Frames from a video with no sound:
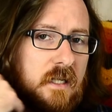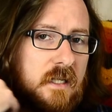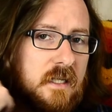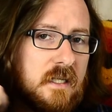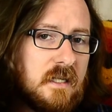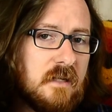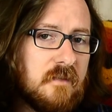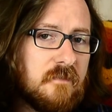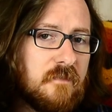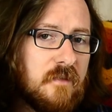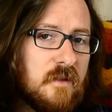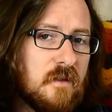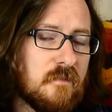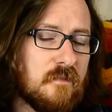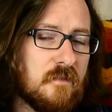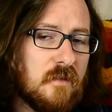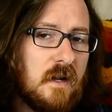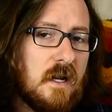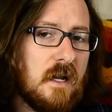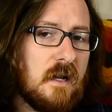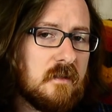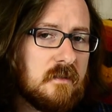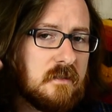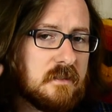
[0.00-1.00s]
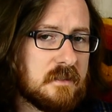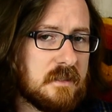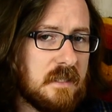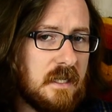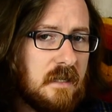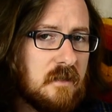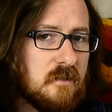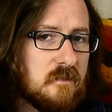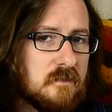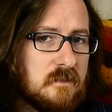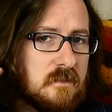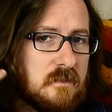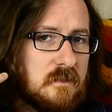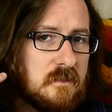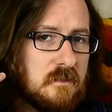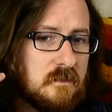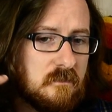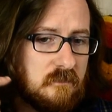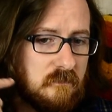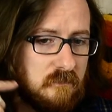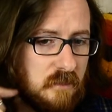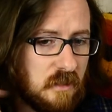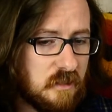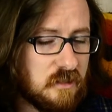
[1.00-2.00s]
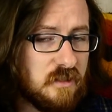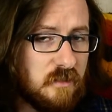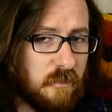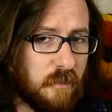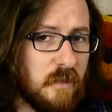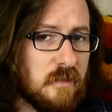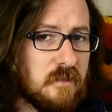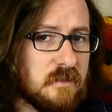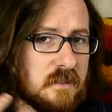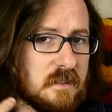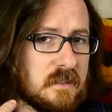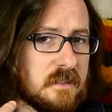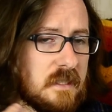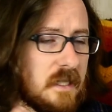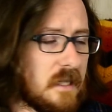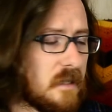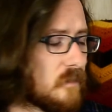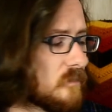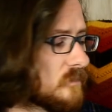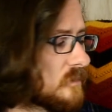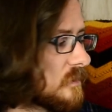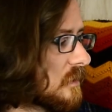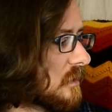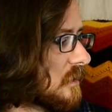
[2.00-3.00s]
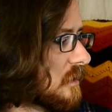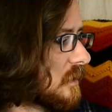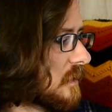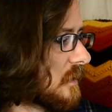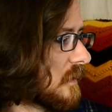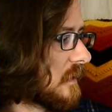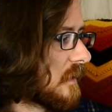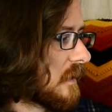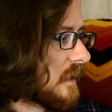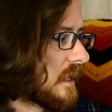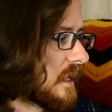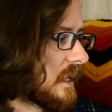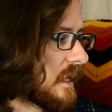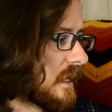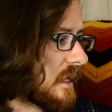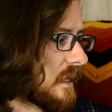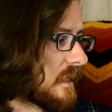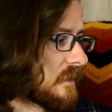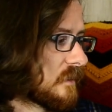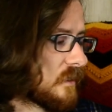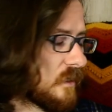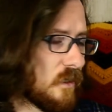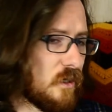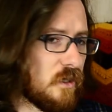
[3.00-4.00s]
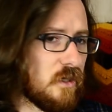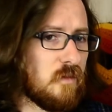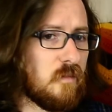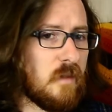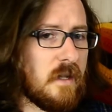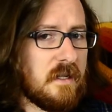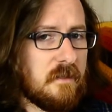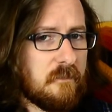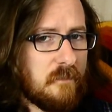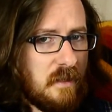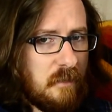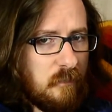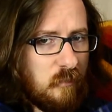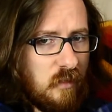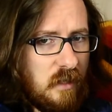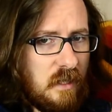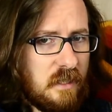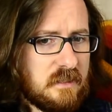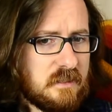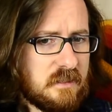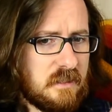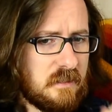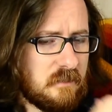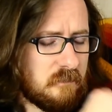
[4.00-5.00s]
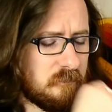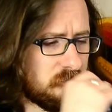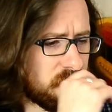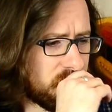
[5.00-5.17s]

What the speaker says: get a feel for how the sounds are supposed to sound, and a good way to memorize it.